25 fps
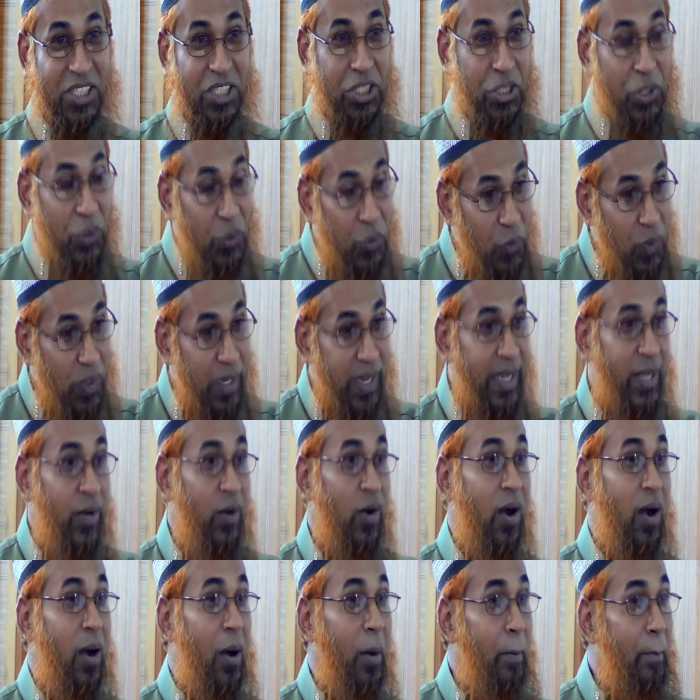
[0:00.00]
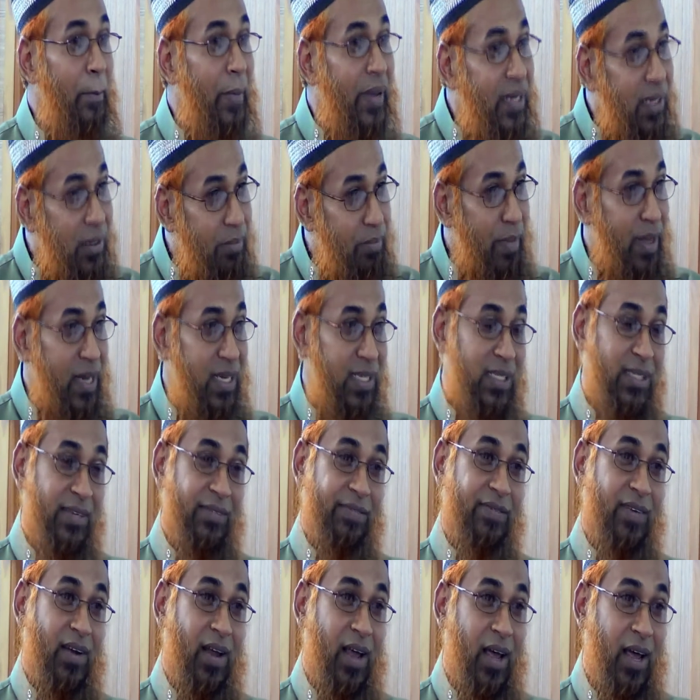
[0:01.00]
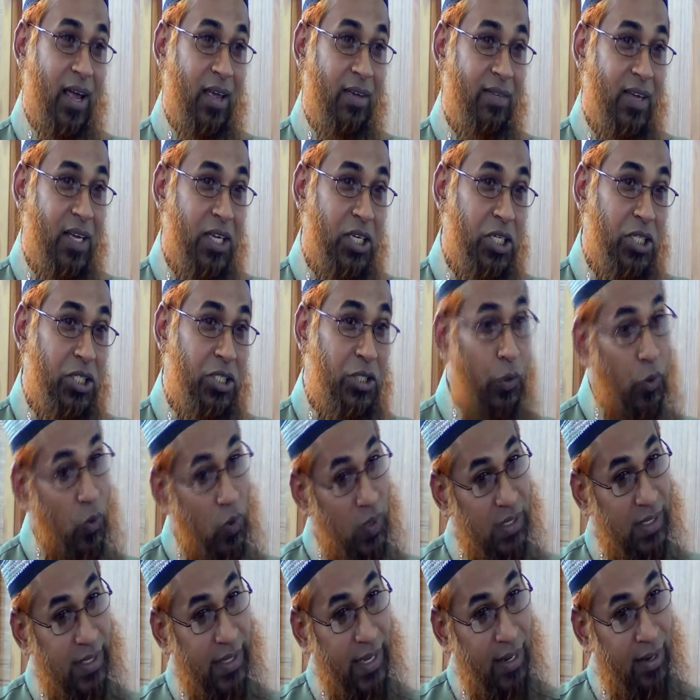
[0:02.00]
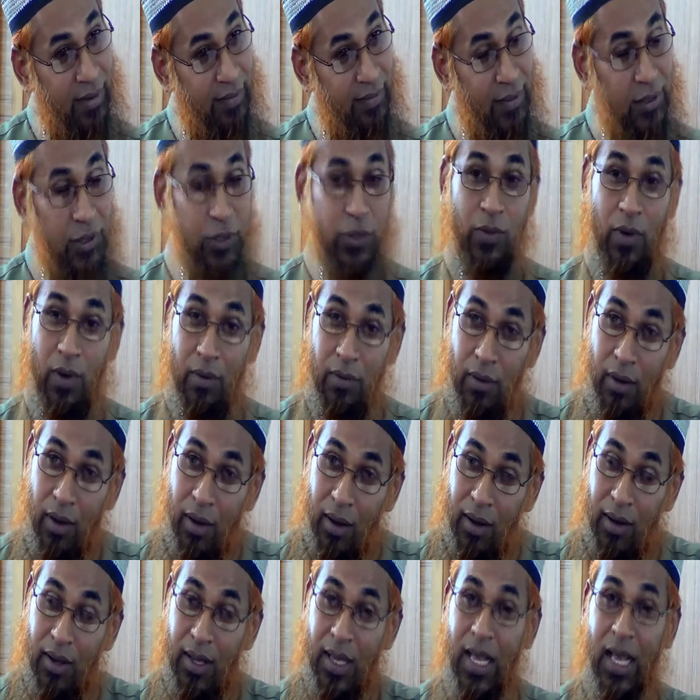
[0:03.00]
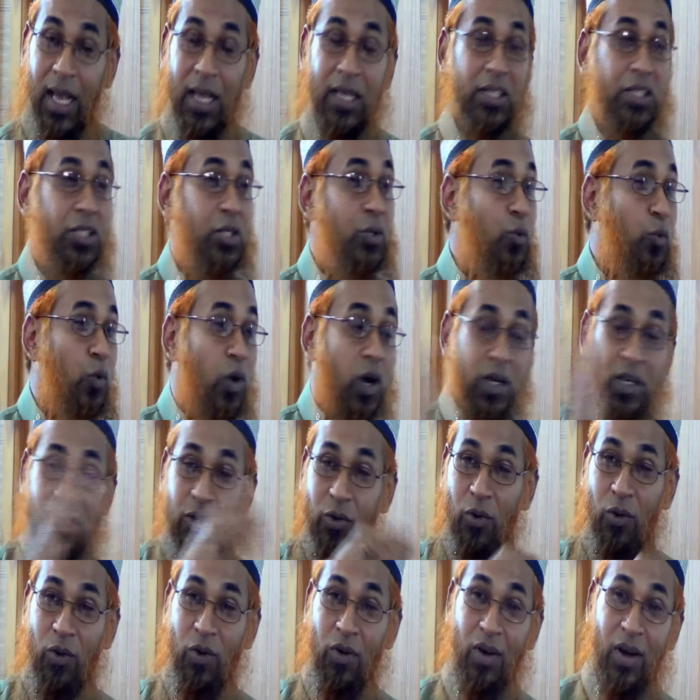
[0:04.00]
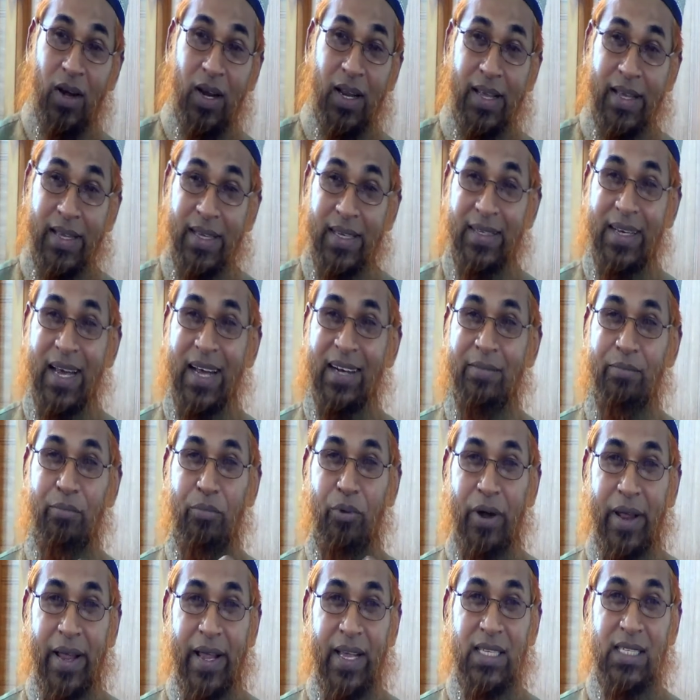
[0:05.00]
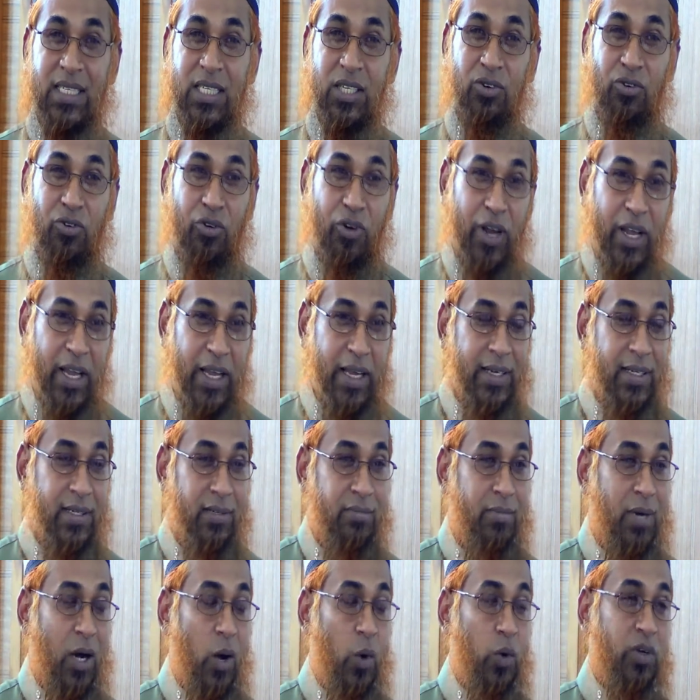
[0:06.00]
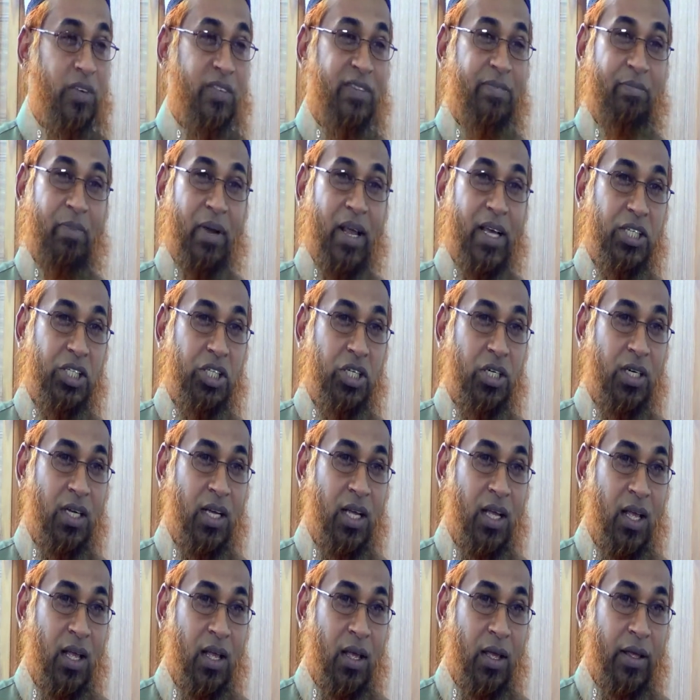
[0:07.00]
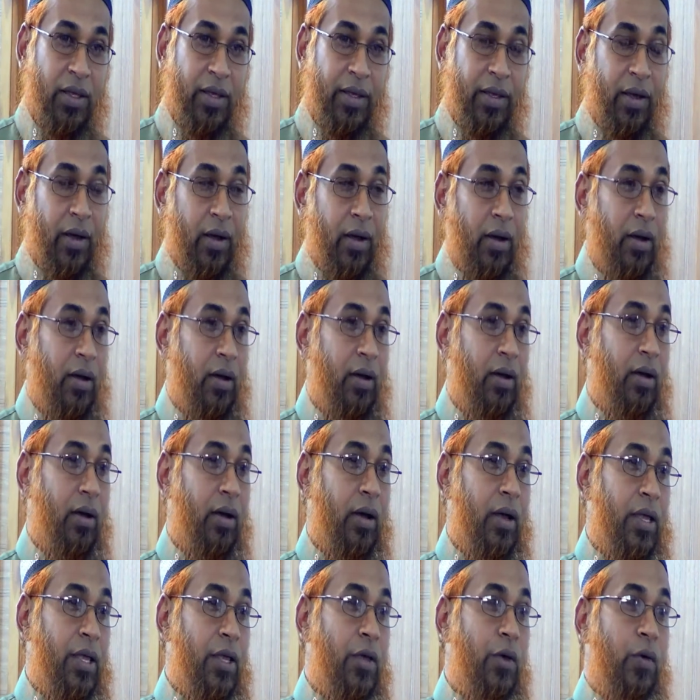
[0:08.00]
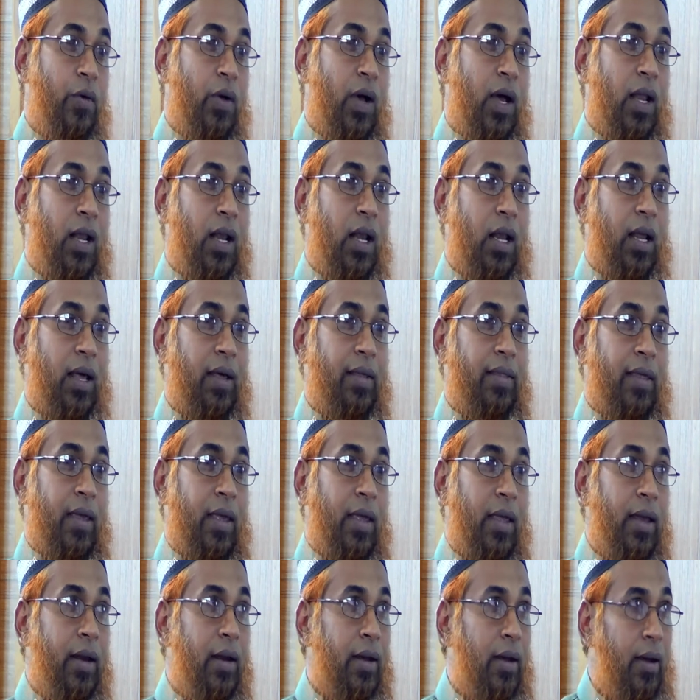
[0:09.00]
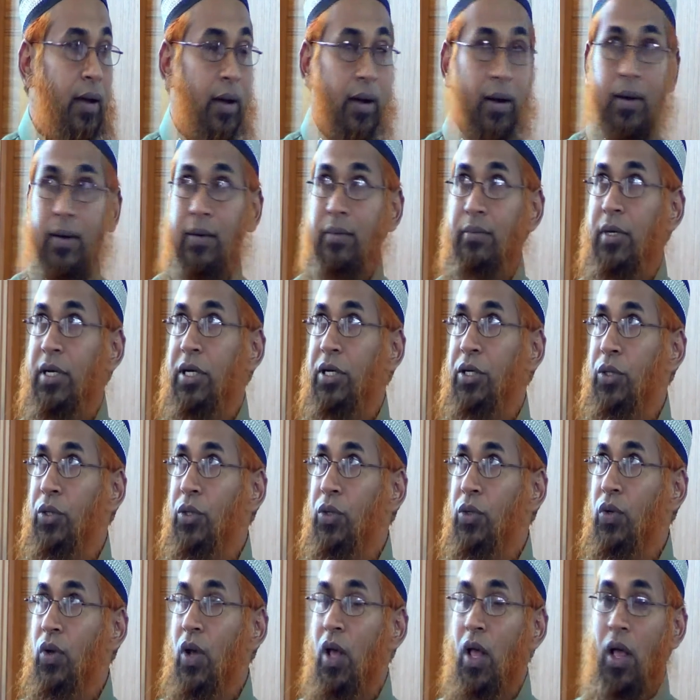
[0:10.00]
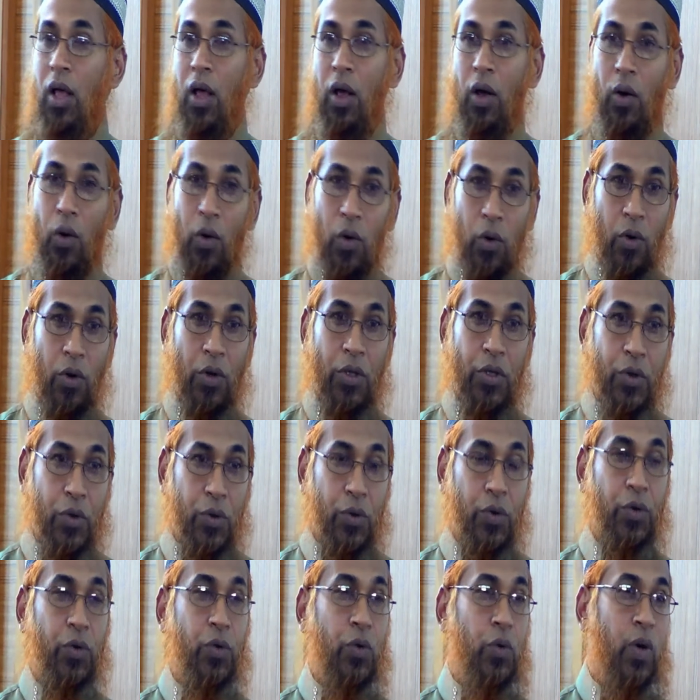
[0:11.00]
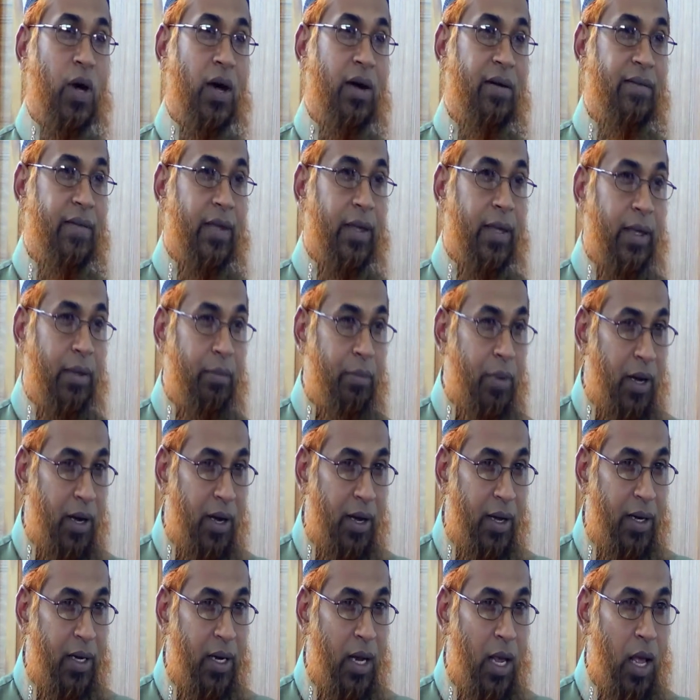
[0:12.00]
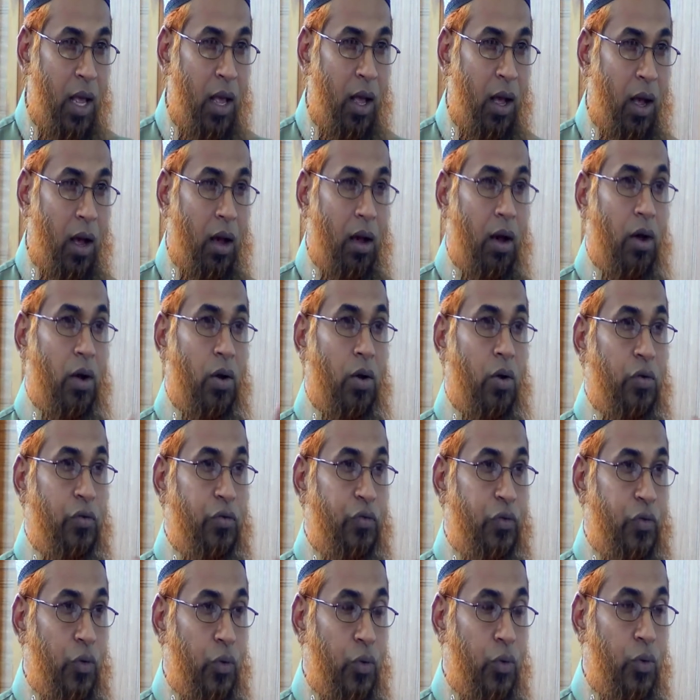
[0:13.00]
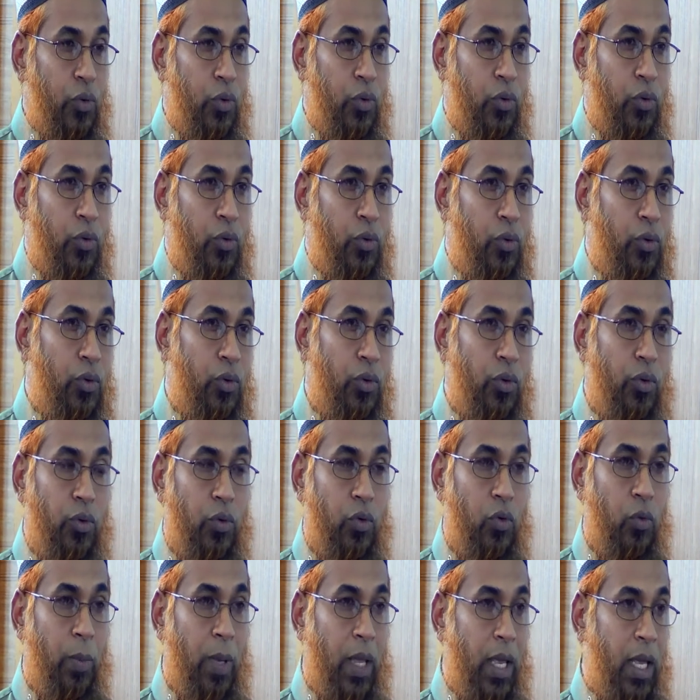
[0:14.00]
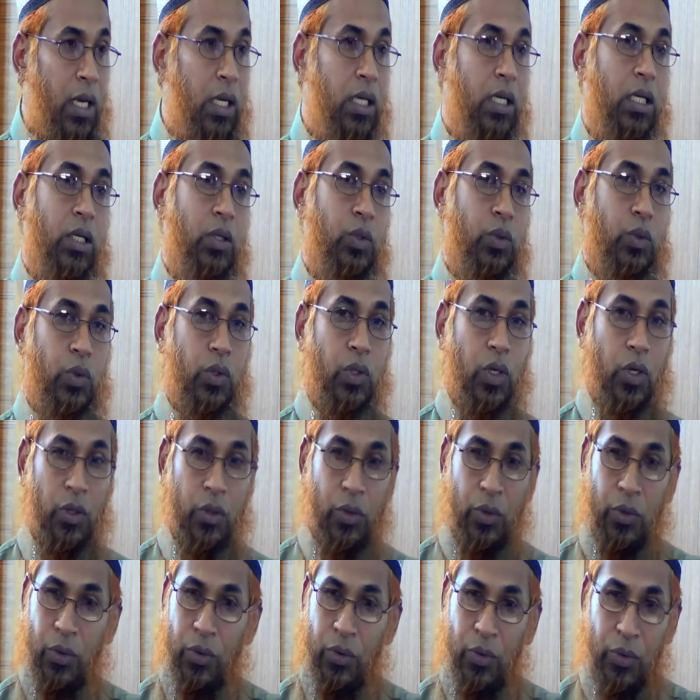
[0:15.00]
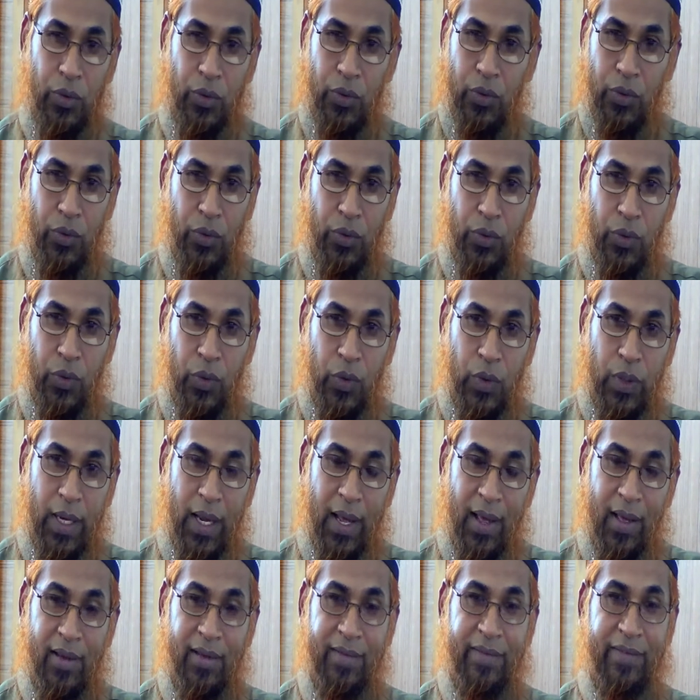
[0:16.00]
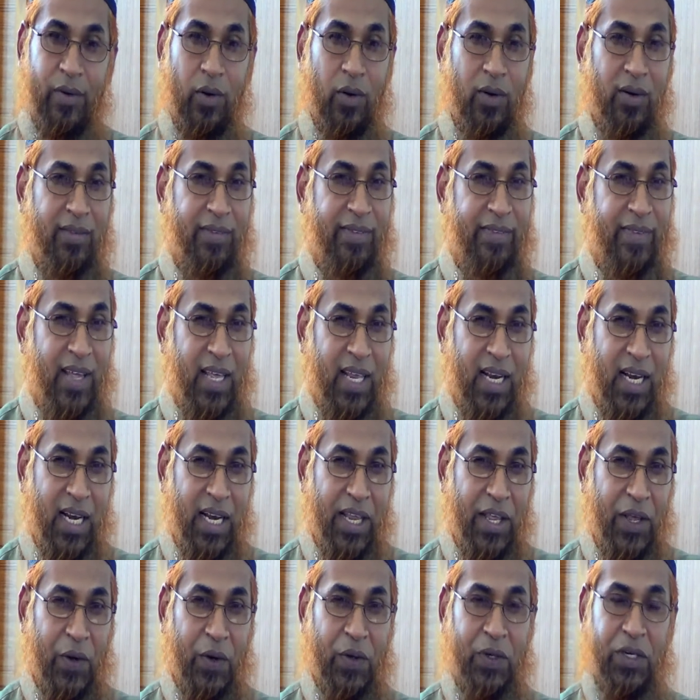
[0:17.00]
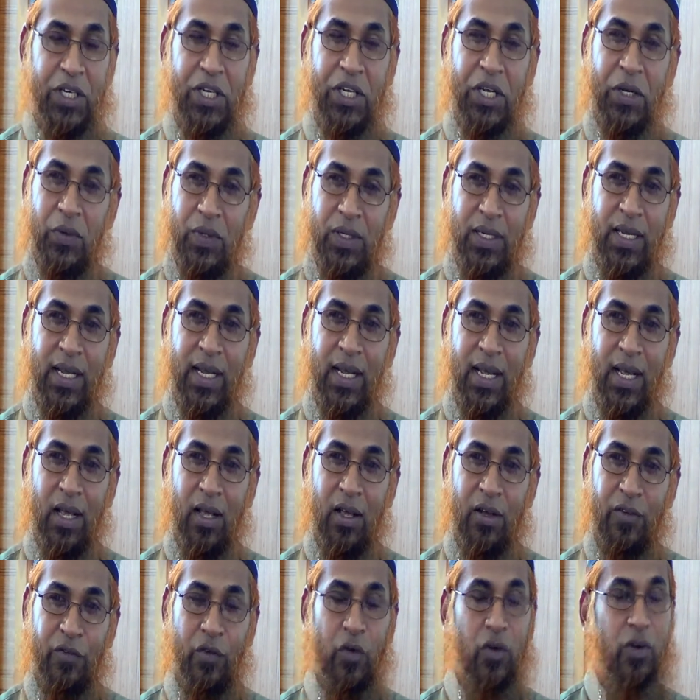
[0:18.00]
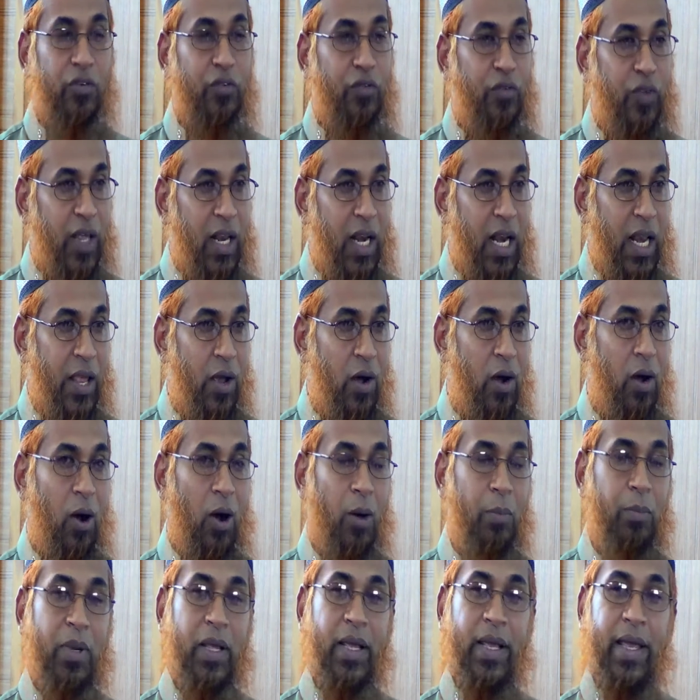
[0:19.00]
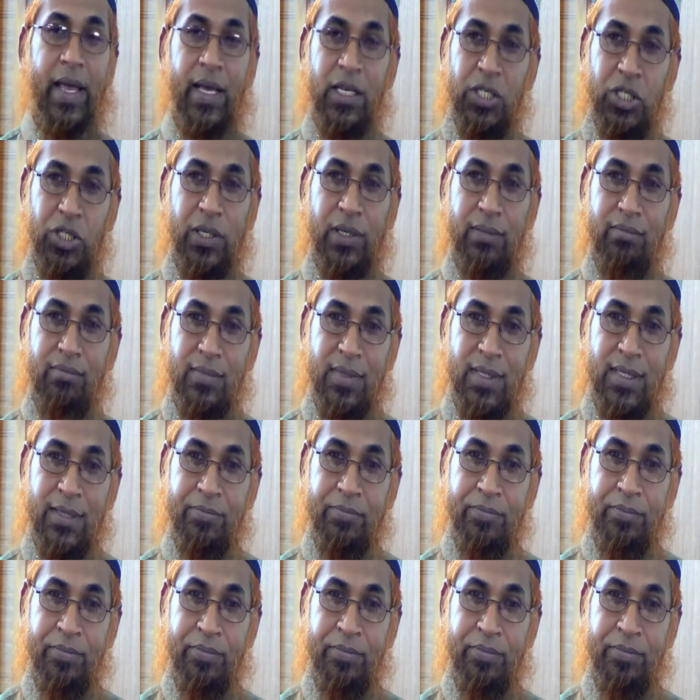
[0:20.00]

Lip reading: Shoulder your commitments of life to yourself, to Allah, to one and all. That brings great amount of pleasure. Ya ayyuhalladhina amanu, O you who have iman, awfu bil uqud. Fulfill your duty, fulfill your obligations.